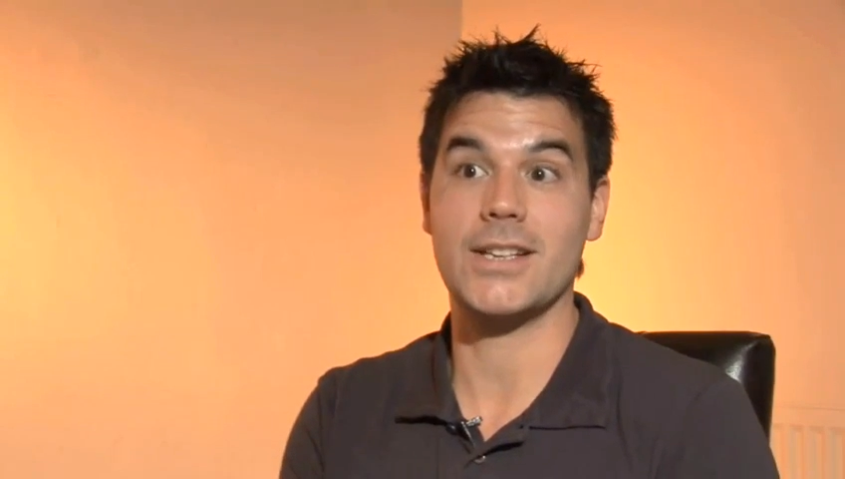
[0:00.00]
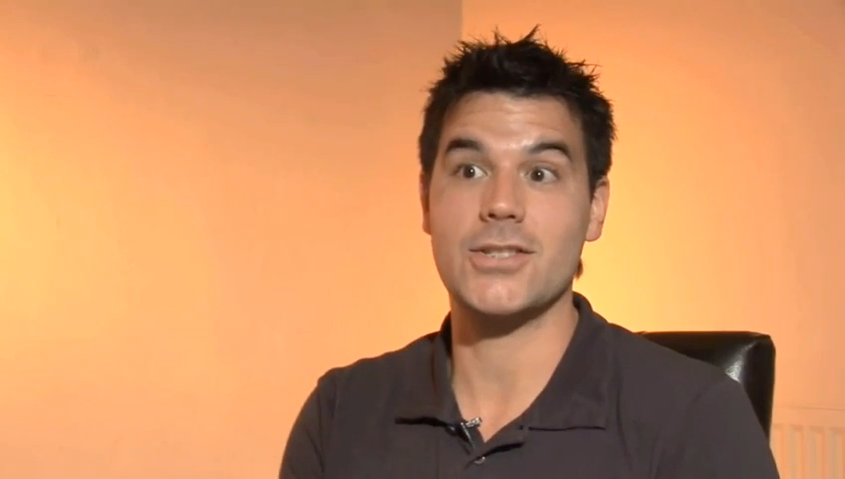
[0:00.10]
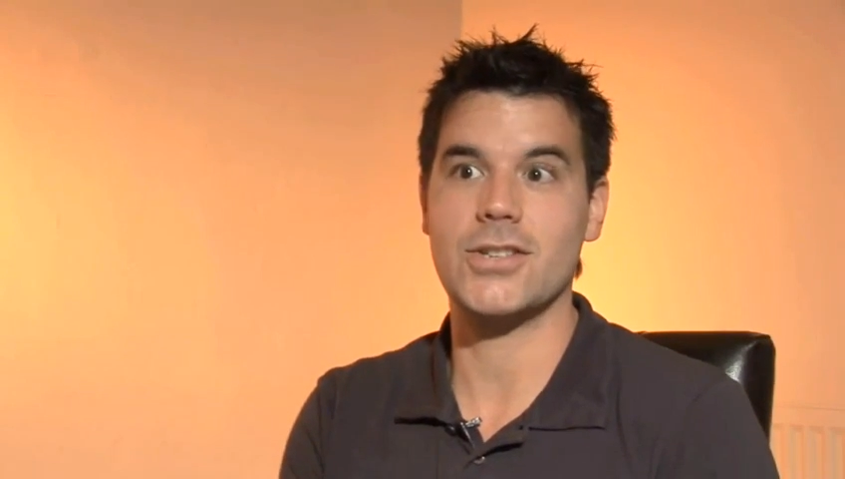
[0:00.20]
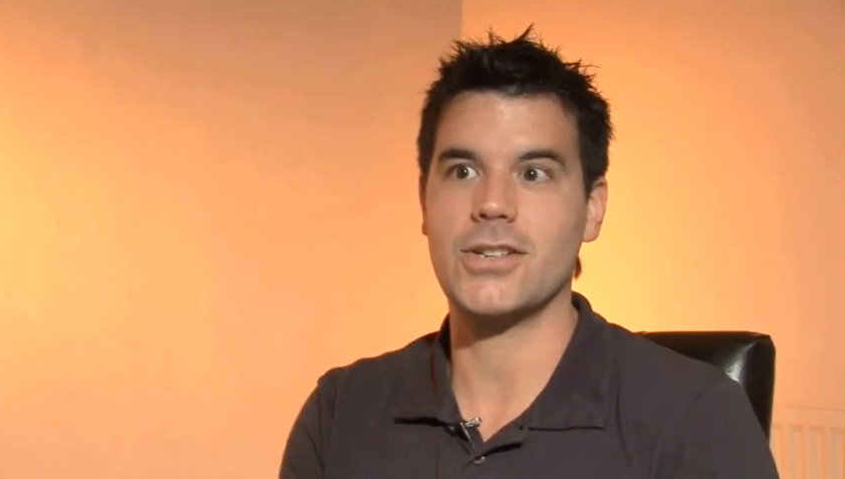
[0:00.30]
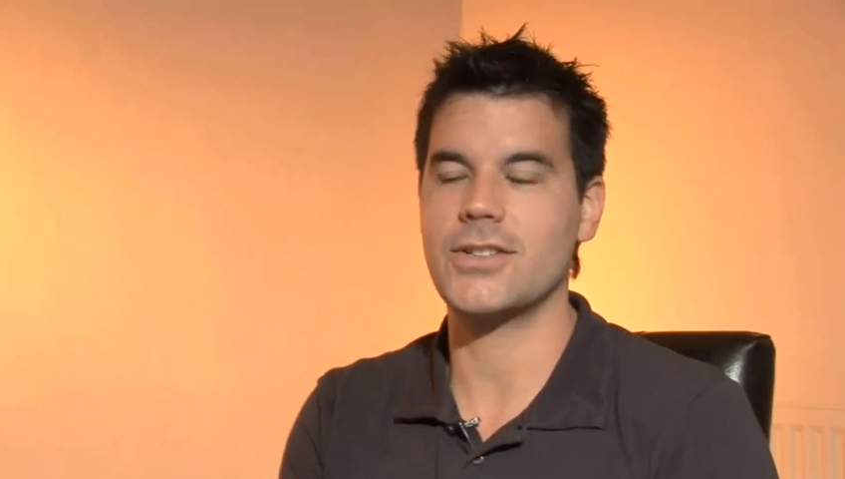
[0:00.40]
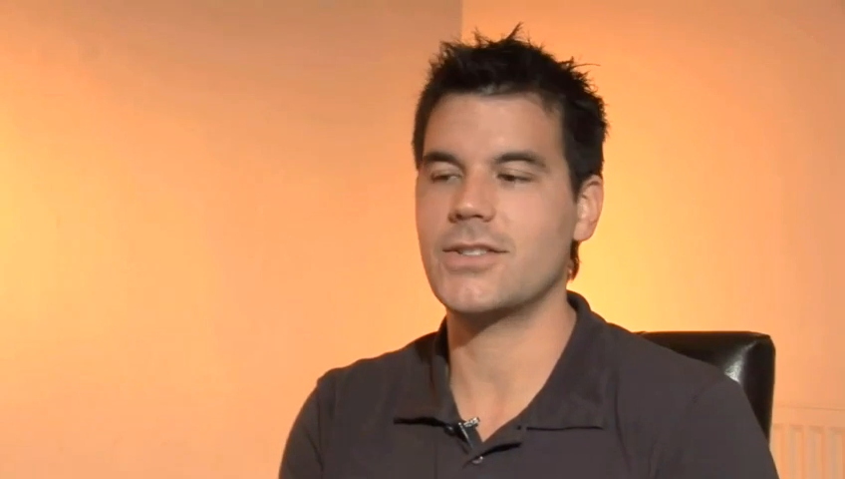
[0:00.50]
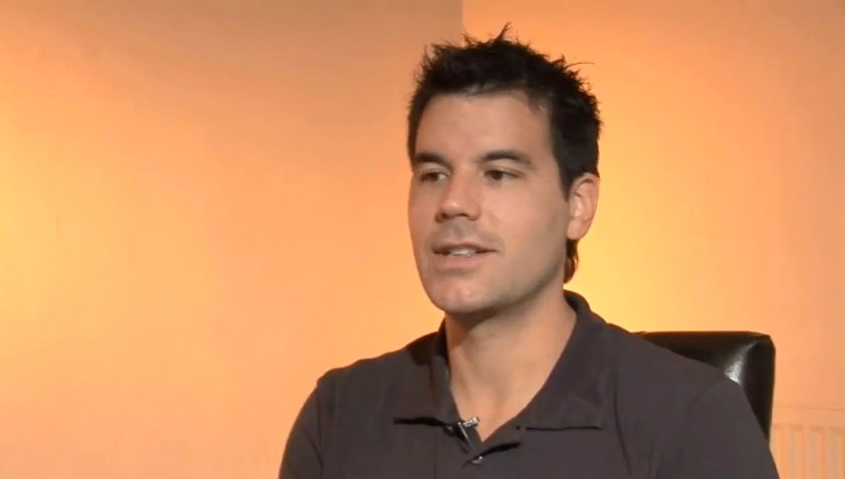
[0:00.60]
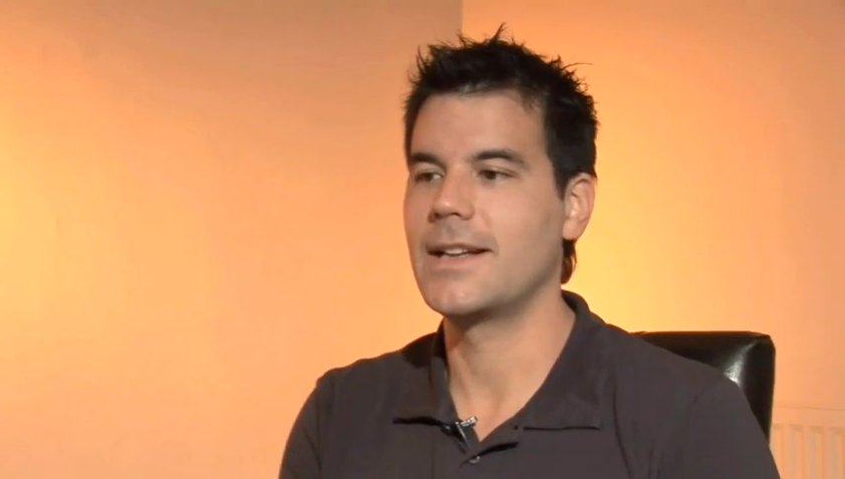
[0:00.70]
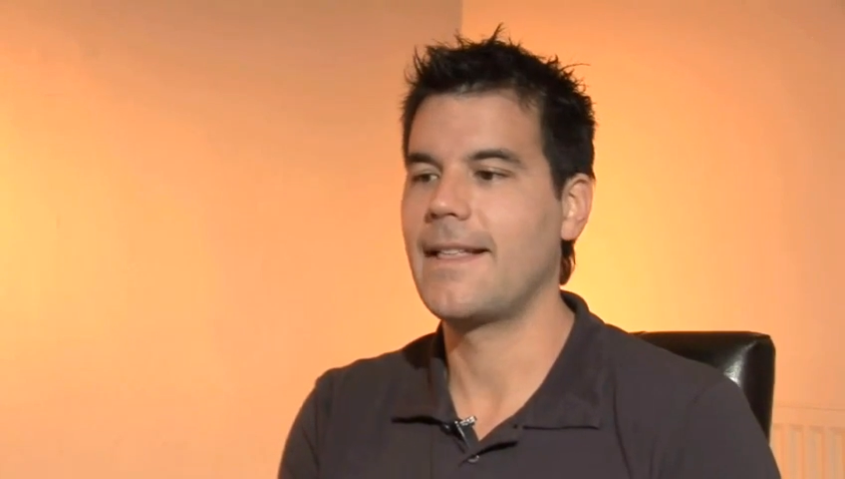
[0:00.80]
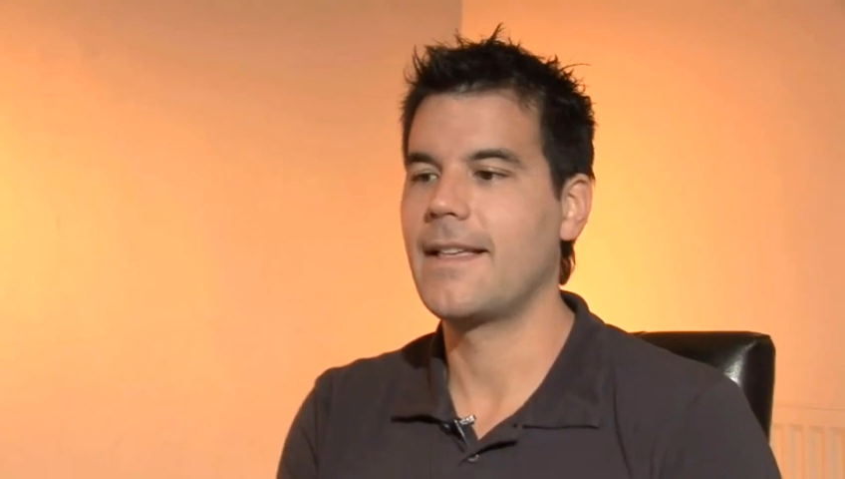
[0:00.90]
in the
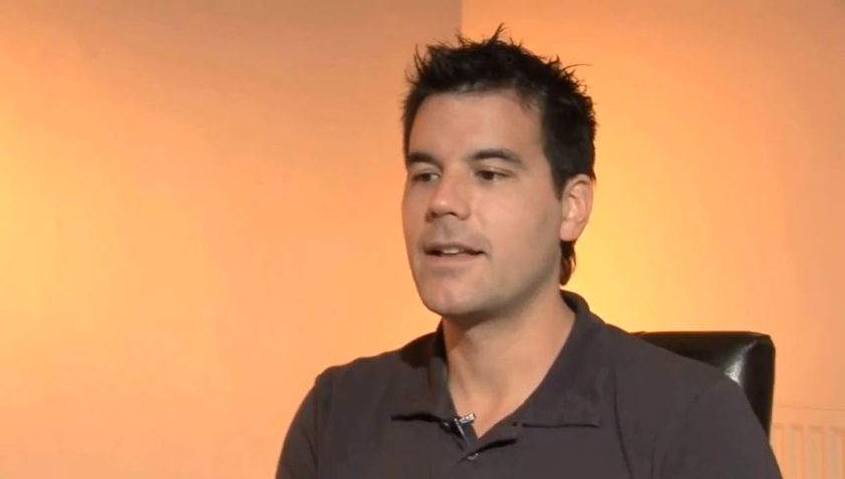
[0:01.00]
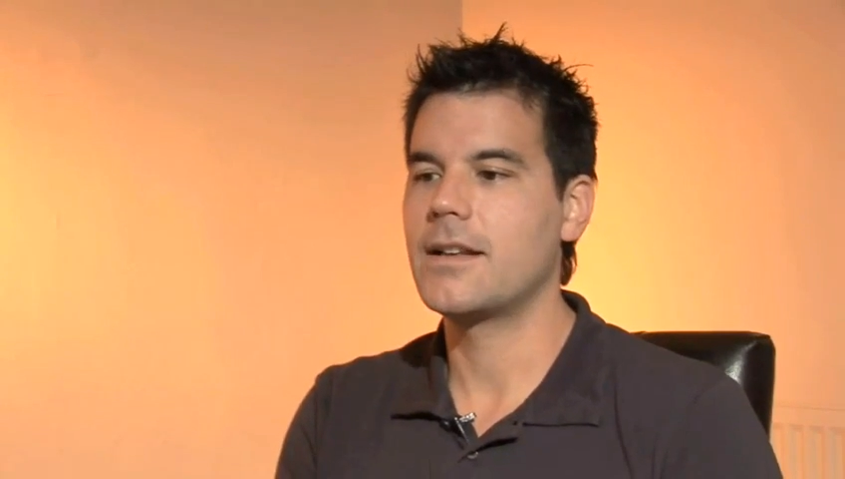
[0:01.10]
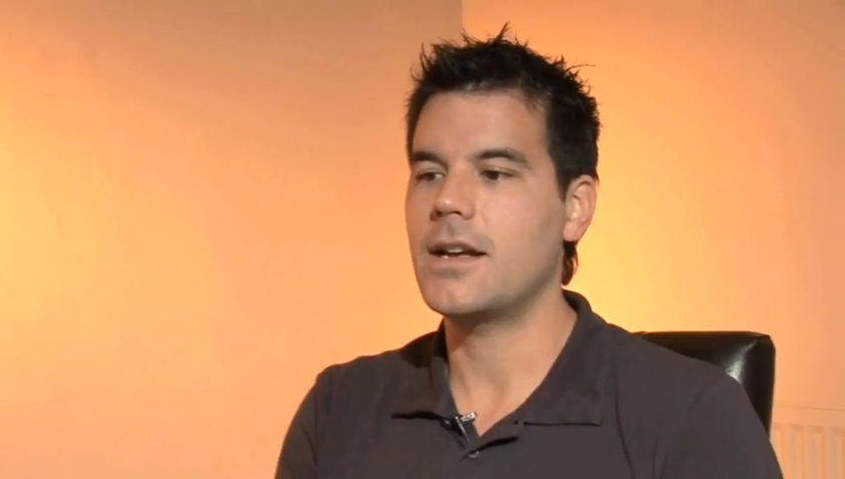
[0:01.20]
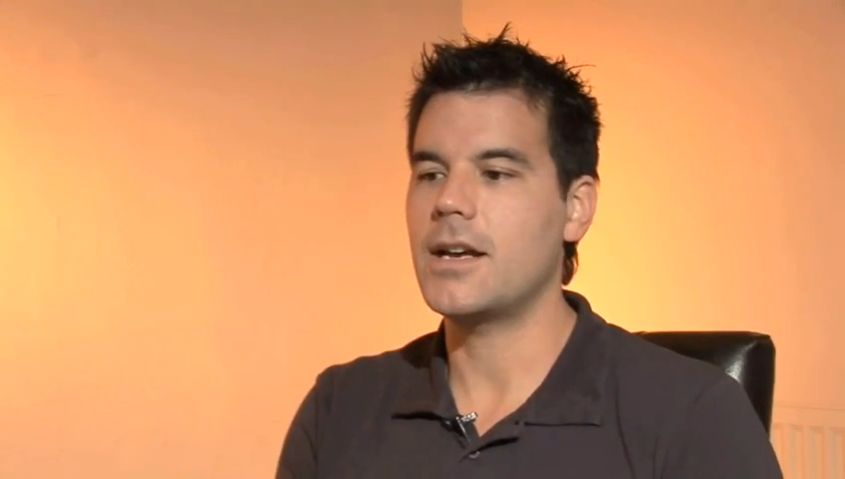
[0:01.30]
church.